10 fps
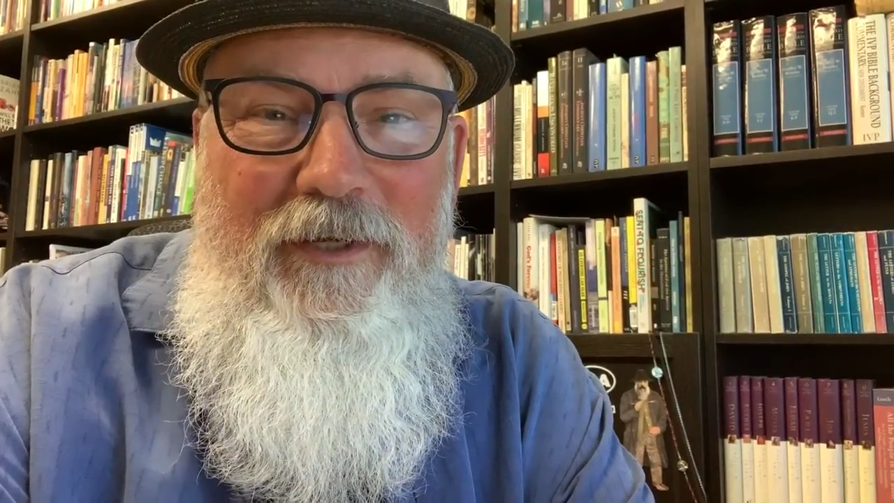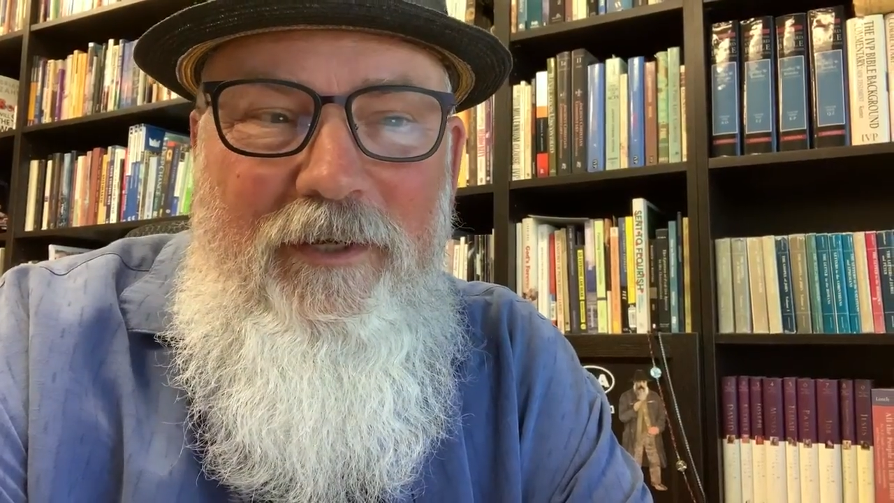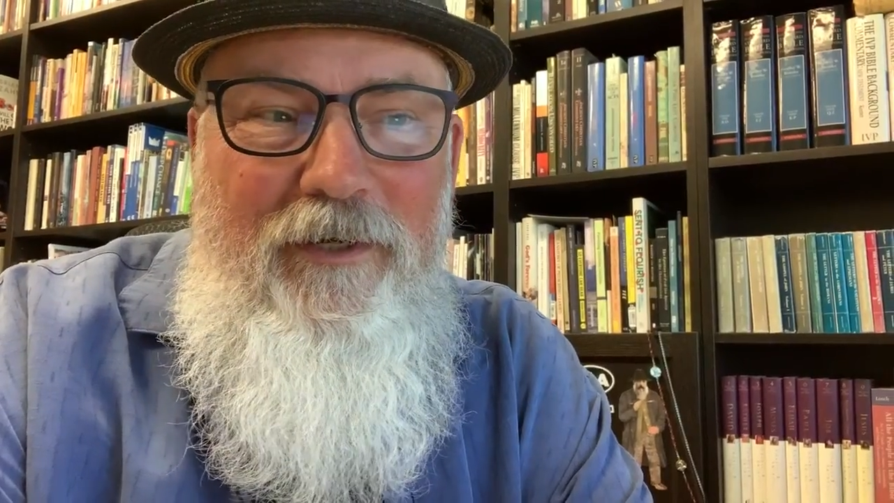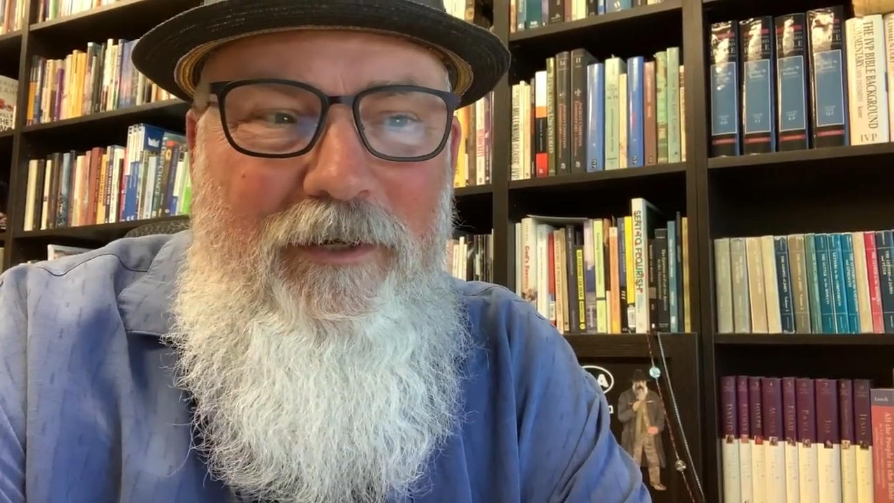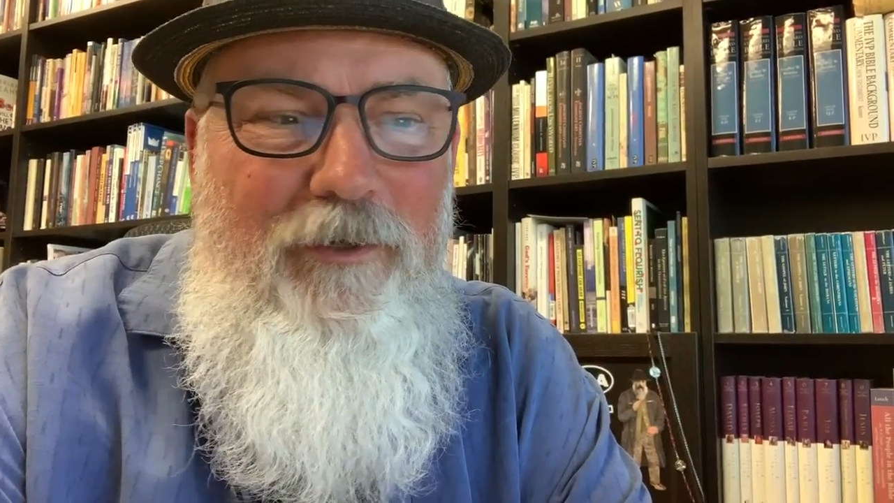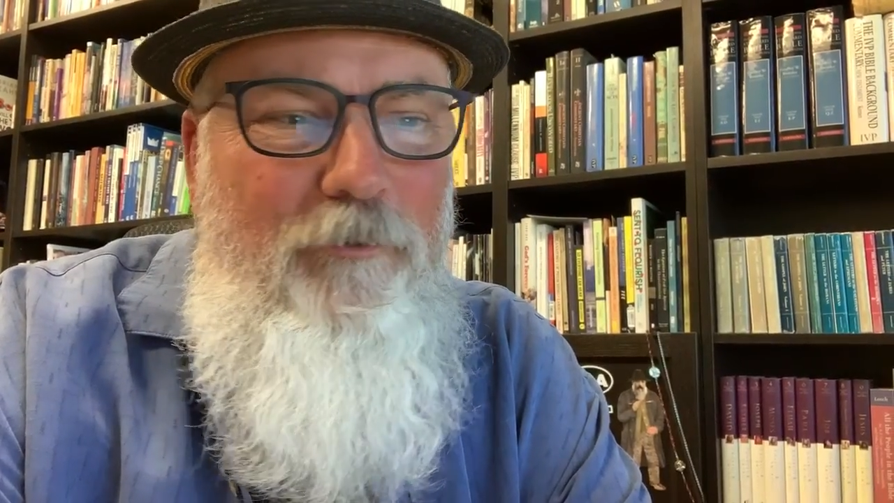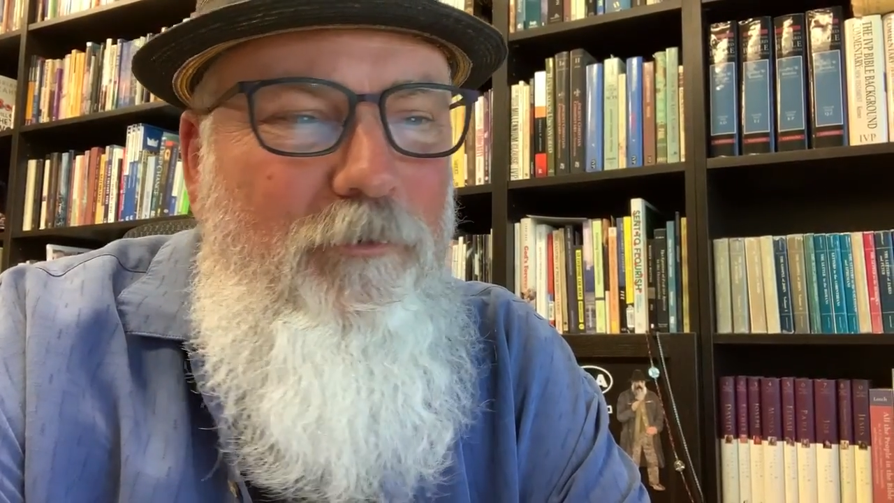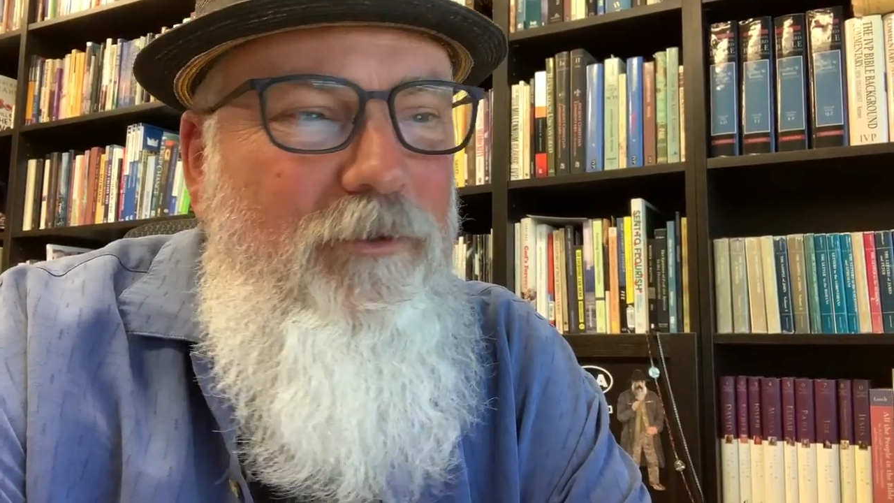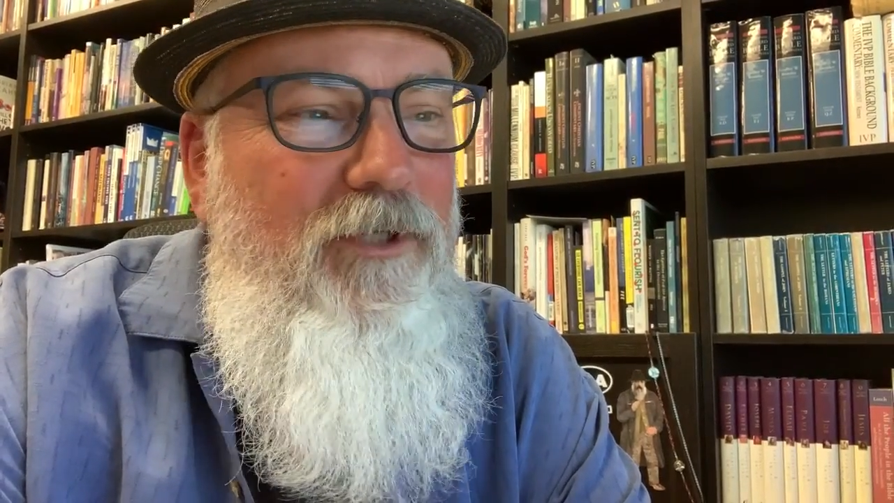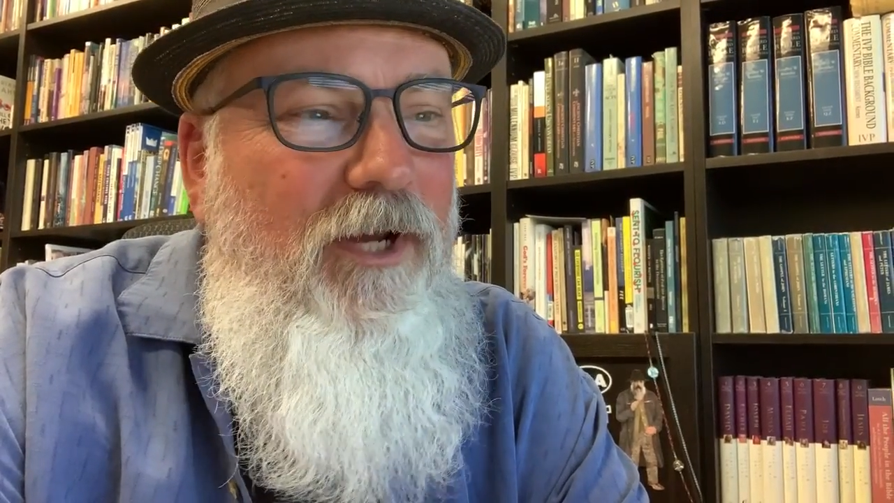
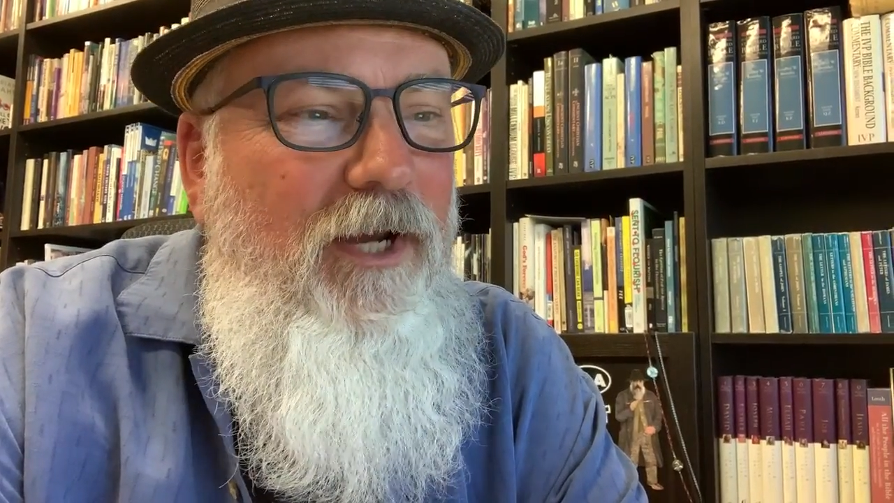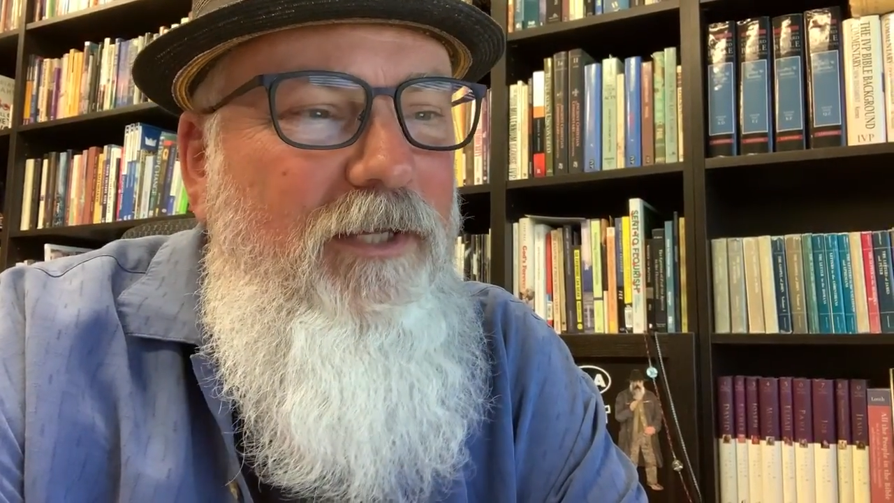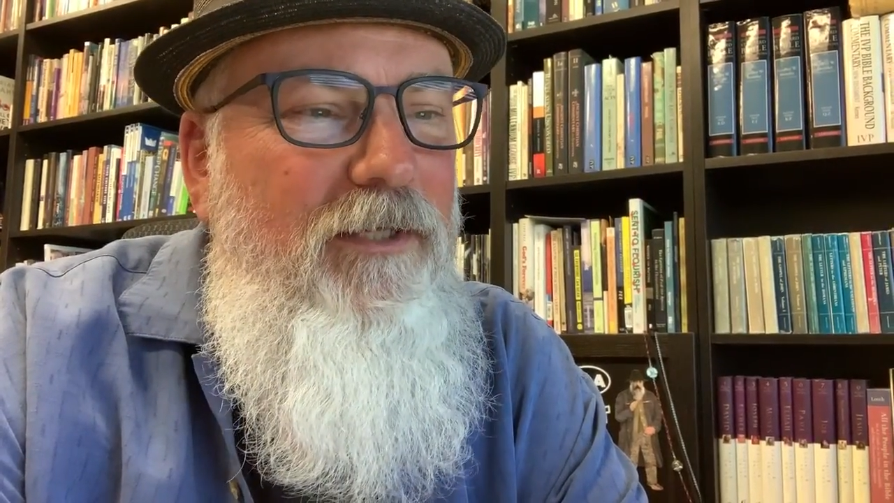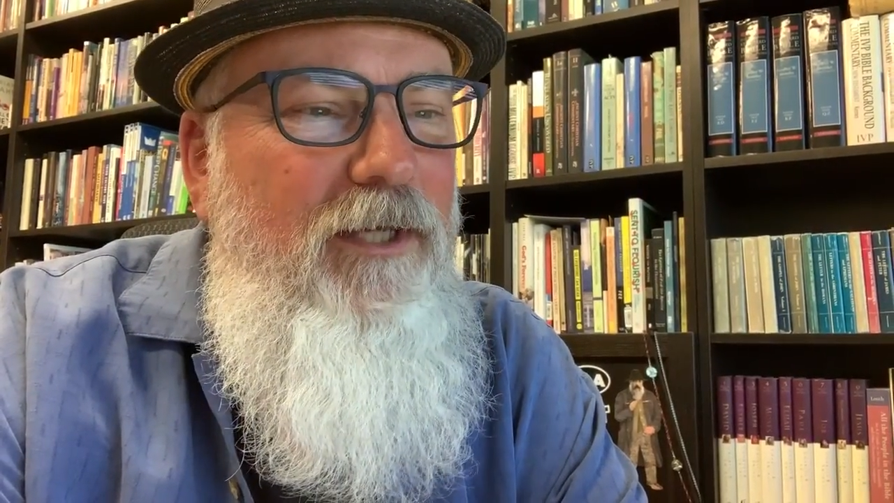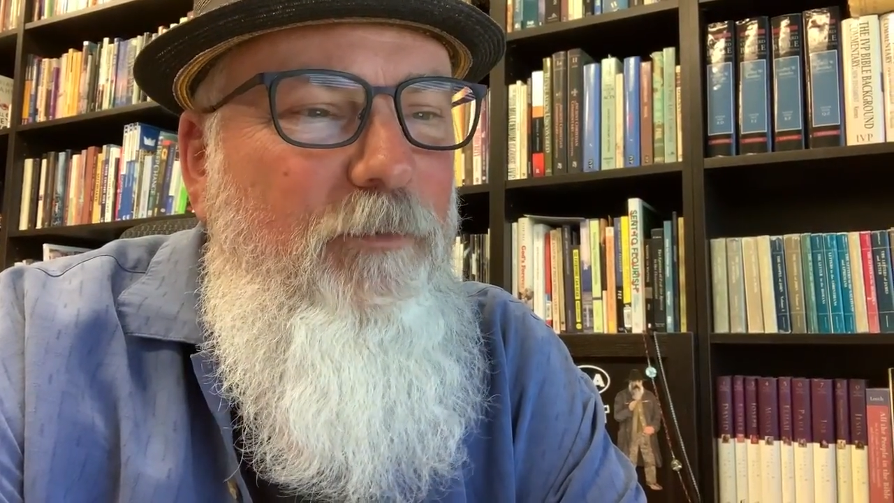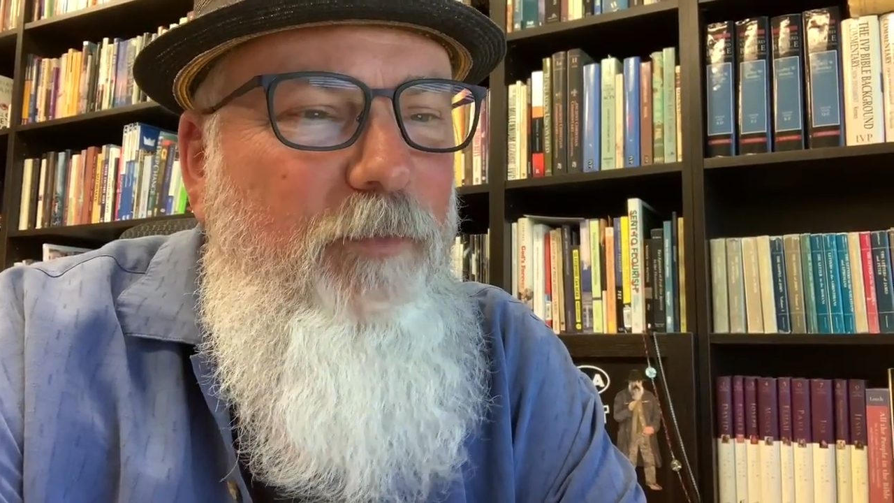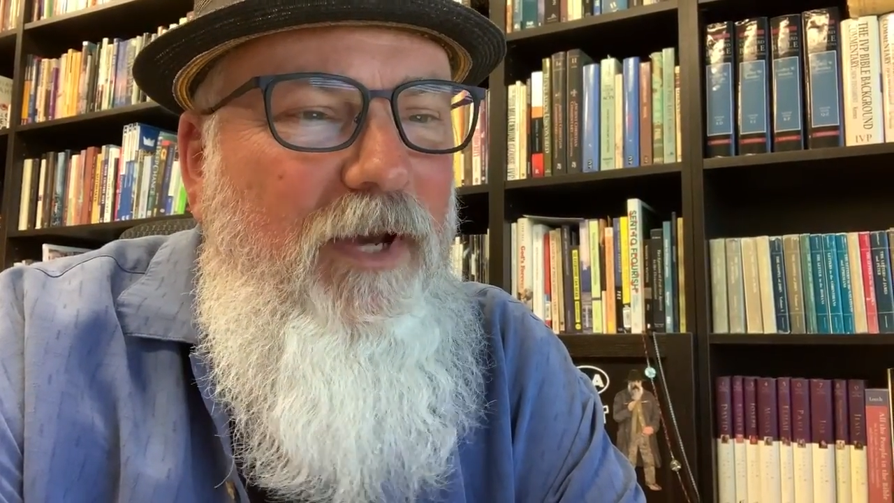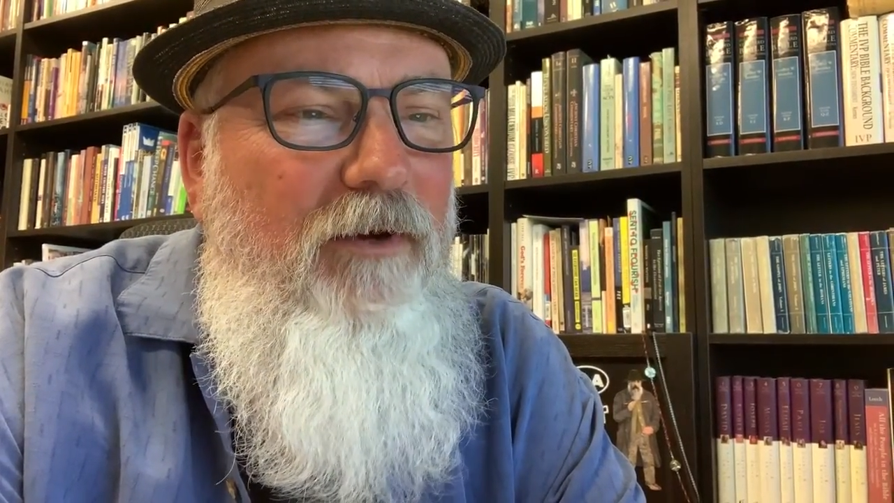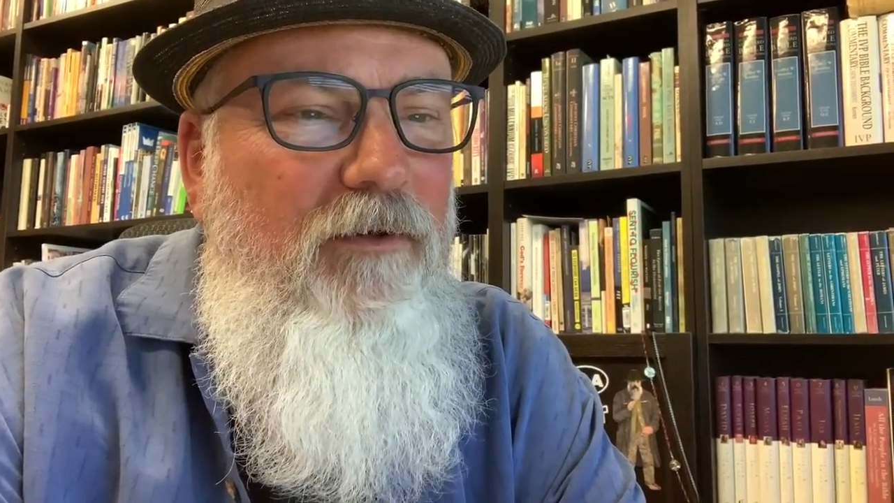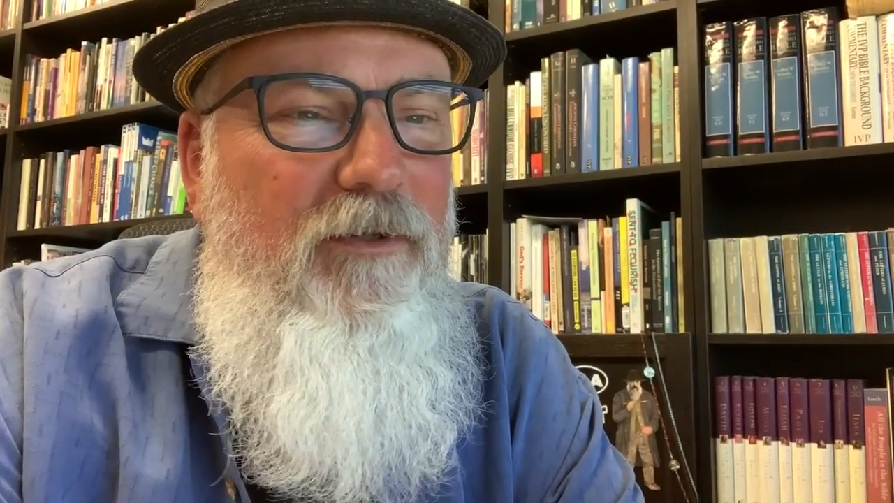We're talking about